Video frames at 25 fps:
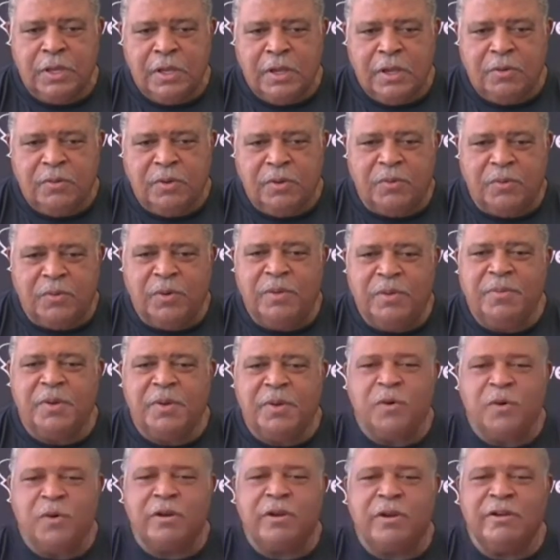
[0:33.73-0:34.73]
Well, we've
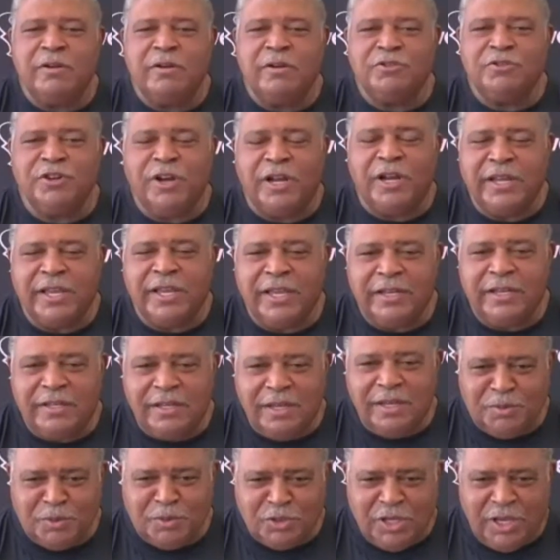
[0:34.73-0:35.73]
been working on trying to get
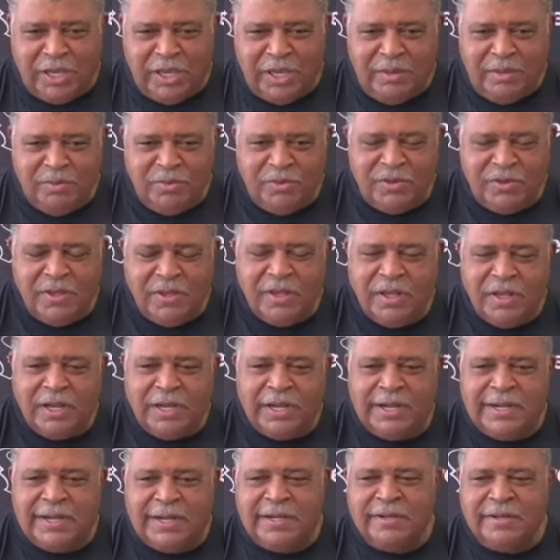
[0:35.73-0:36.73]
double teams
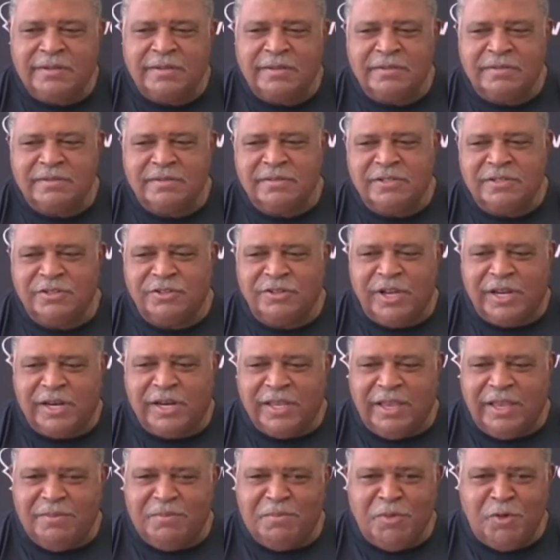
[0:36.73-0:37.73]
uh, to try to
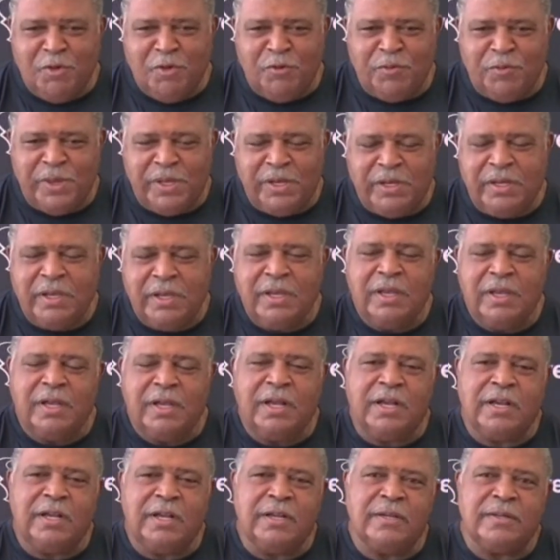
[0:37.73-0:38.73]
get movement,
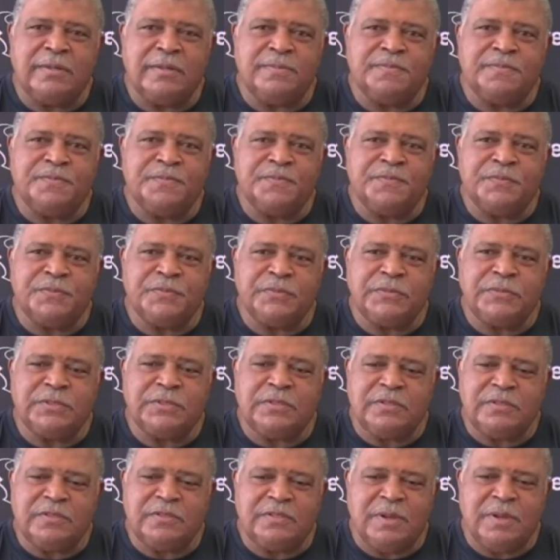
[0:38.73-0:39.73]
uh,
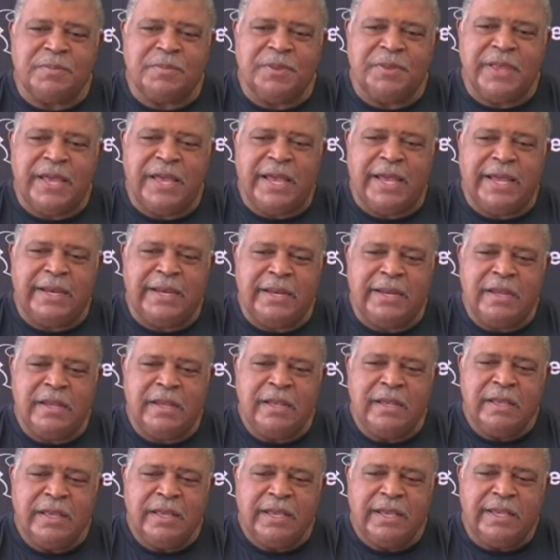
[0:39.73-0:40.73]
some of that.
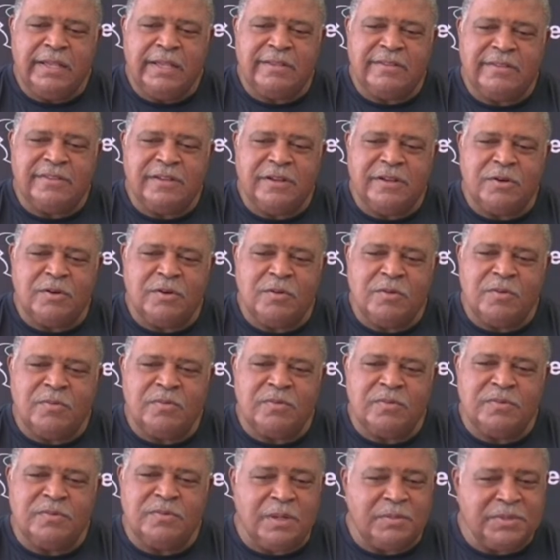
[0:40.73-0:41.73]
And so
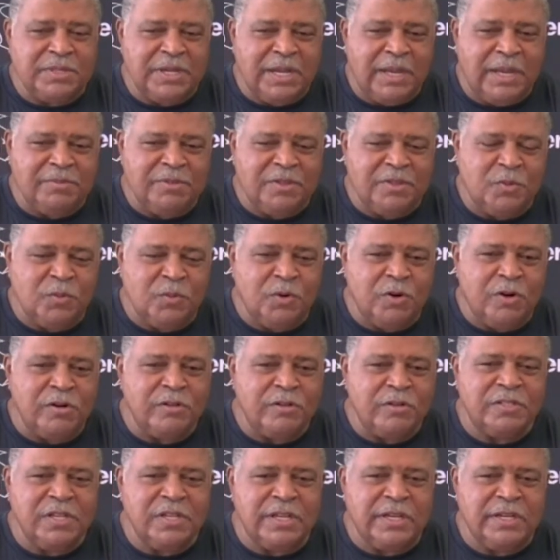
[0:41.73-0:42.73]
sometimes it
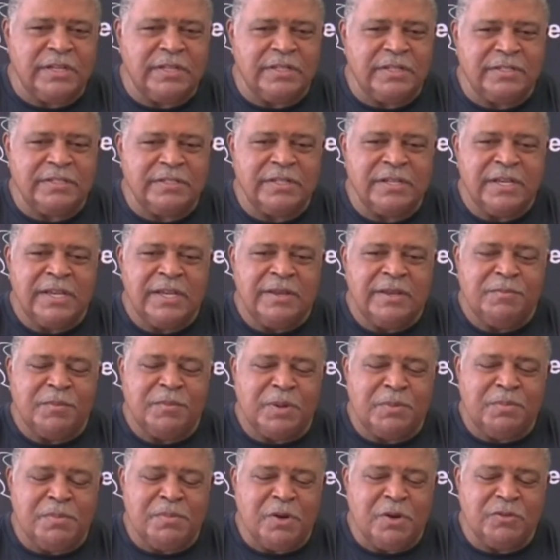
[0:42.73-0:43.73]
works, and
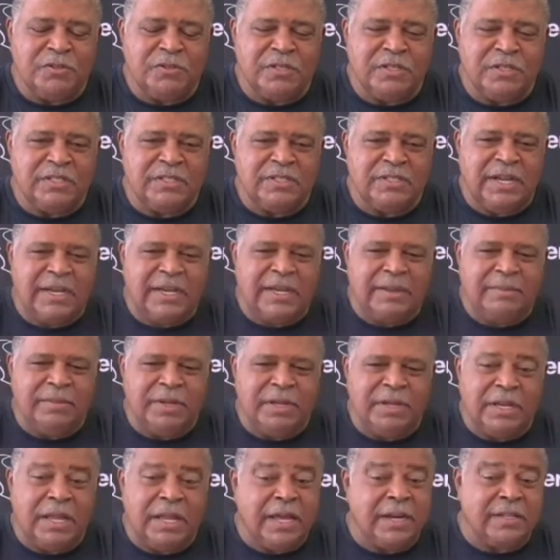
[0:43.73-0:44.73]
but most of the time,
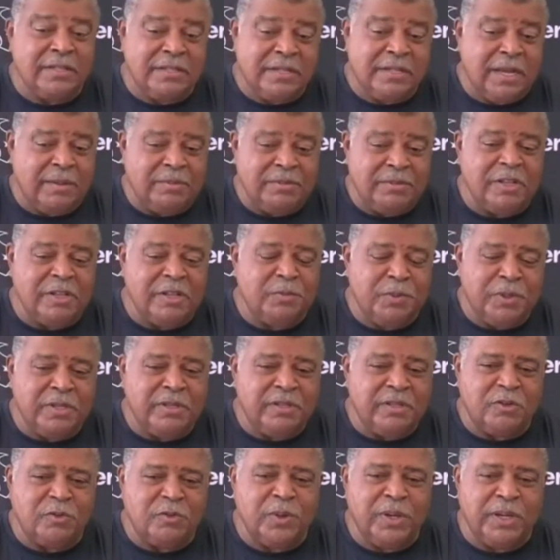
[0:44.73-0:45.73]
a lot of times, let's put it
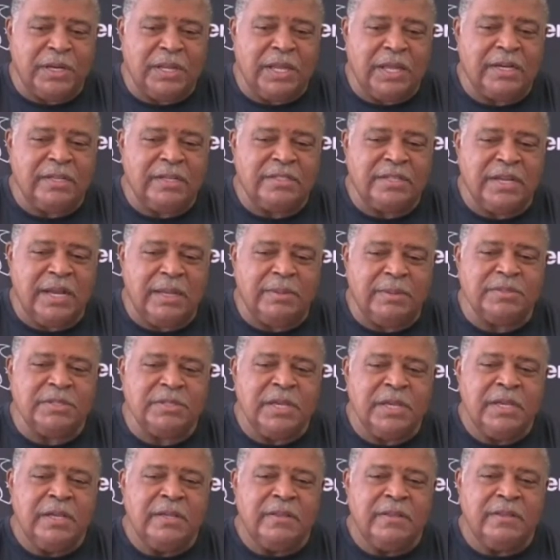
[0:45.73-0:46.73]
this way, a lot of times
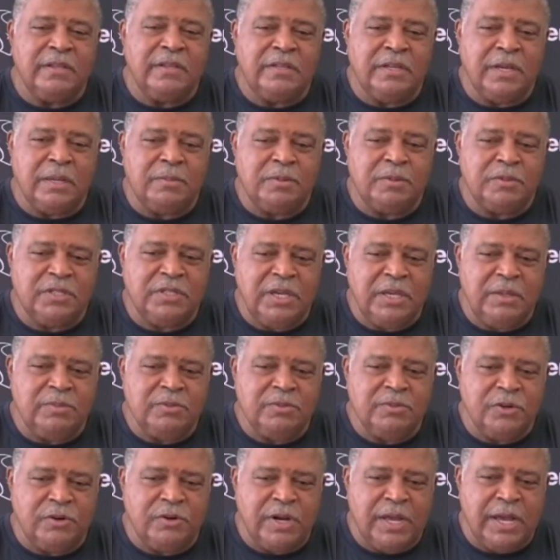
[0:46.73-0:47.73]
the double
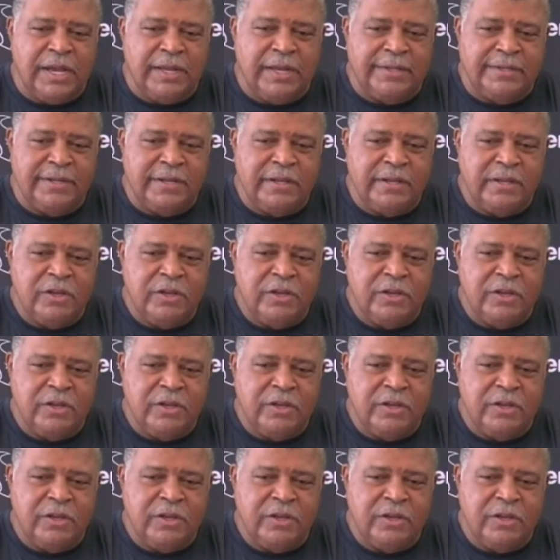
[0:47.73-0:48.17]
teams are not